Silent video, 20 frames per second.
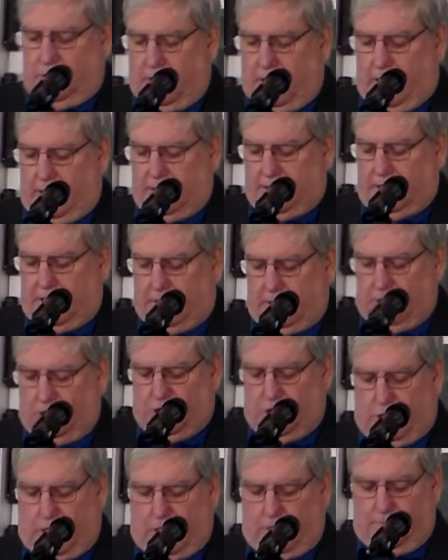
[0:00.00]
She got a
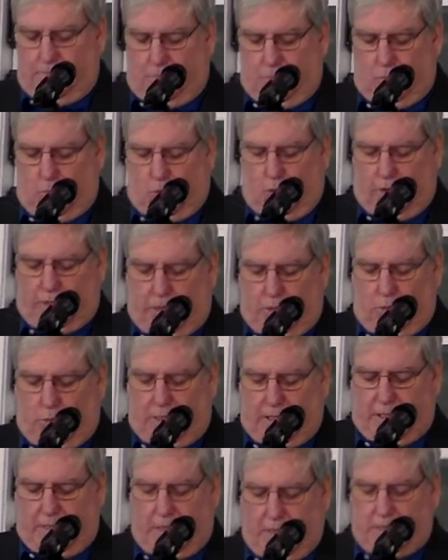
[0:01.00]
second job
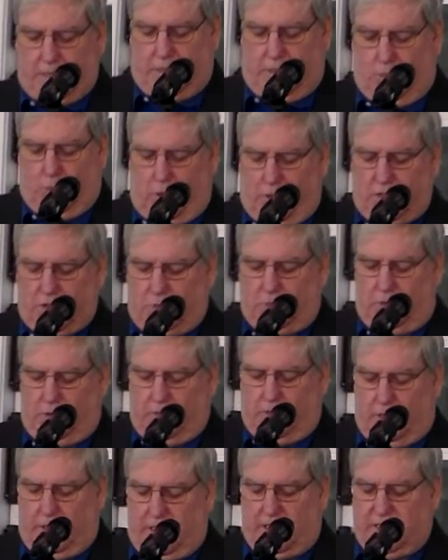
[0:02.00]
working weekends at
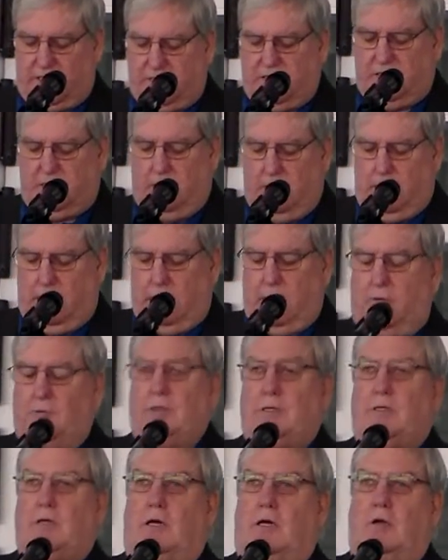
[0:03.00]
Westwood Horizons,
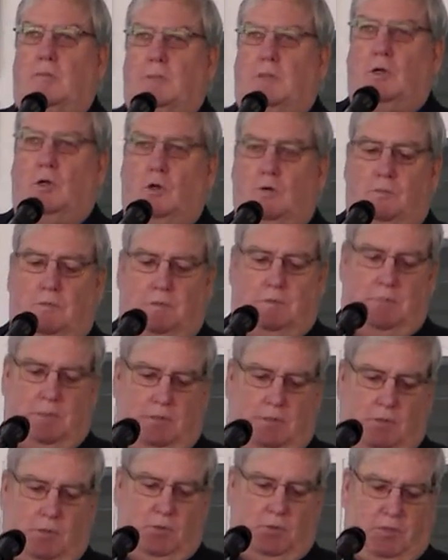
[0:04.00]
a retirement
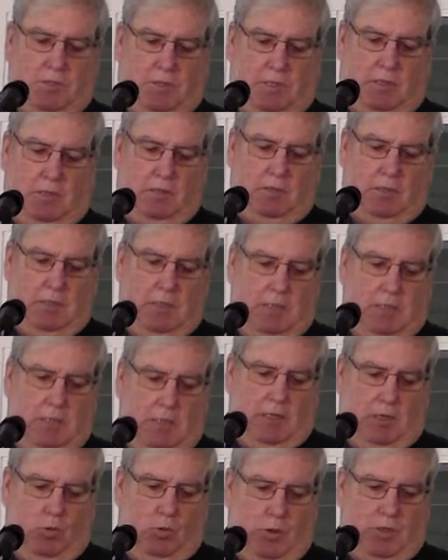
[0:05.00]
hotel
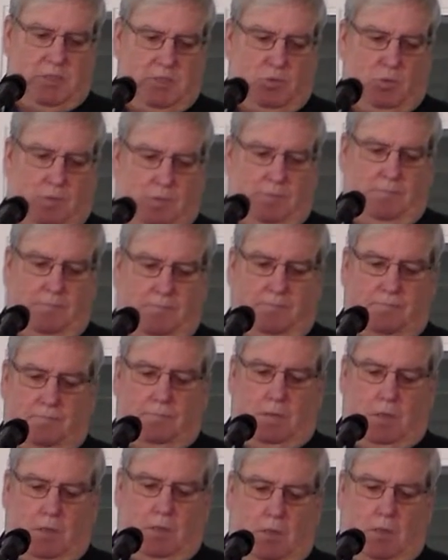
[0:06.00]
in Westwood.
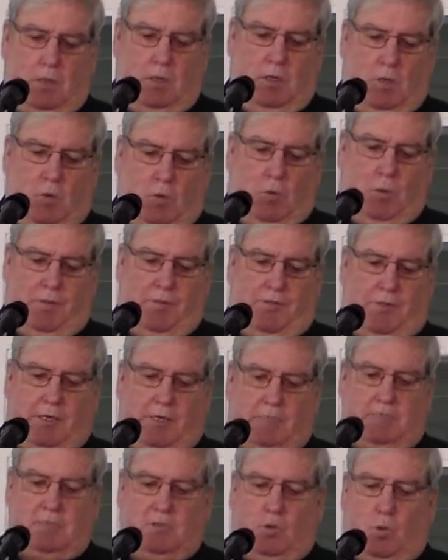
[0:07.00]
When
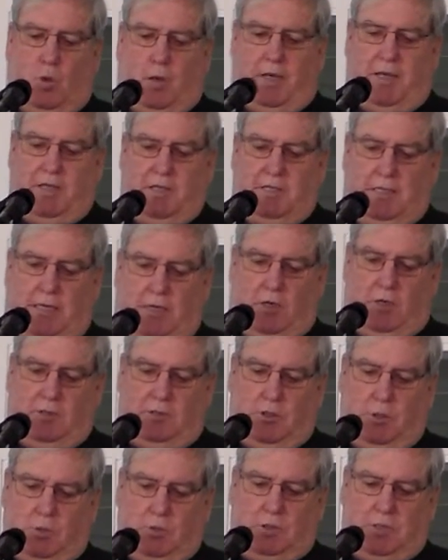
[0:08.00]
things quieted down
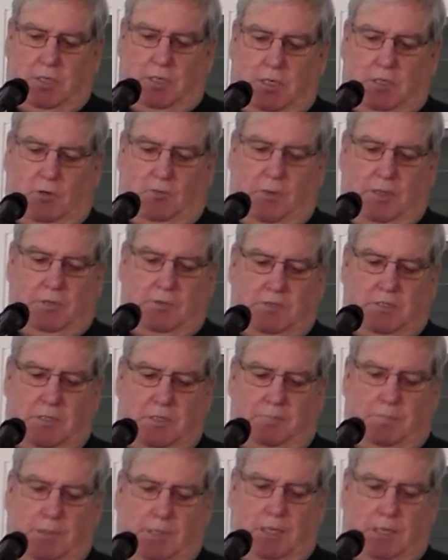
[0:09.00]
at the hotel around
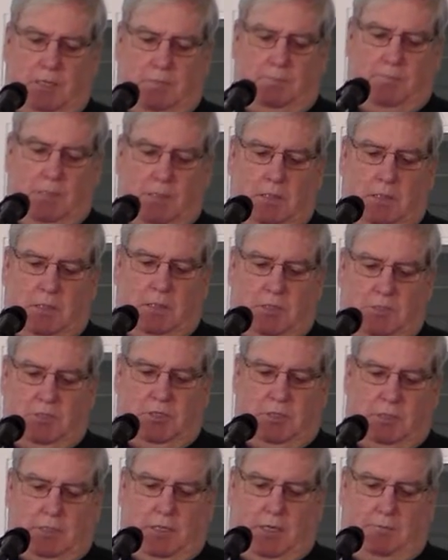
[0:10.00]
10 p.m.,
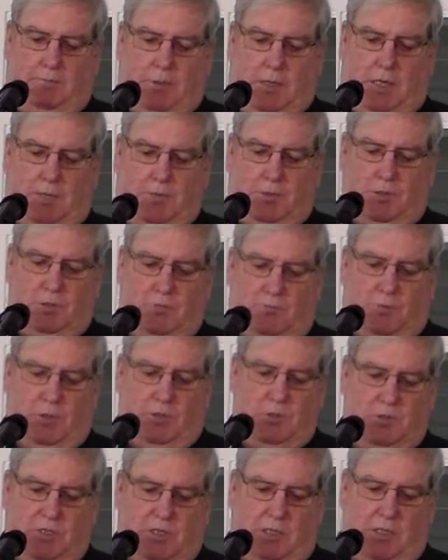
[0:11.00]
she typed papers for
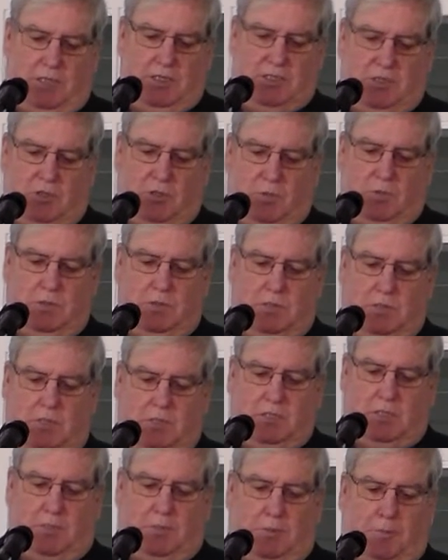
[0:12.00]
UCLA students
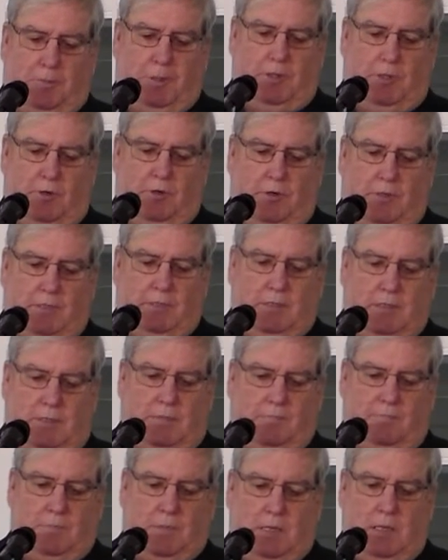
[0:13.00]
to supplement her
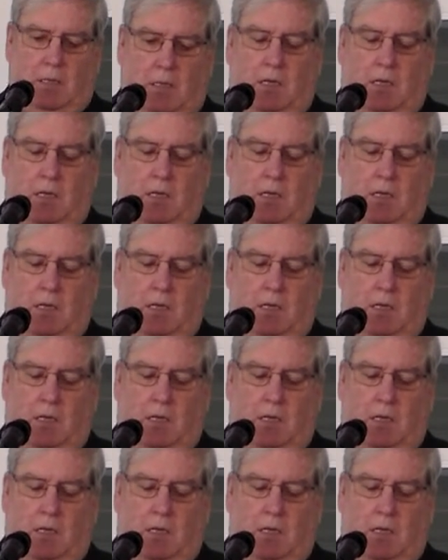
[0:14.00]
income.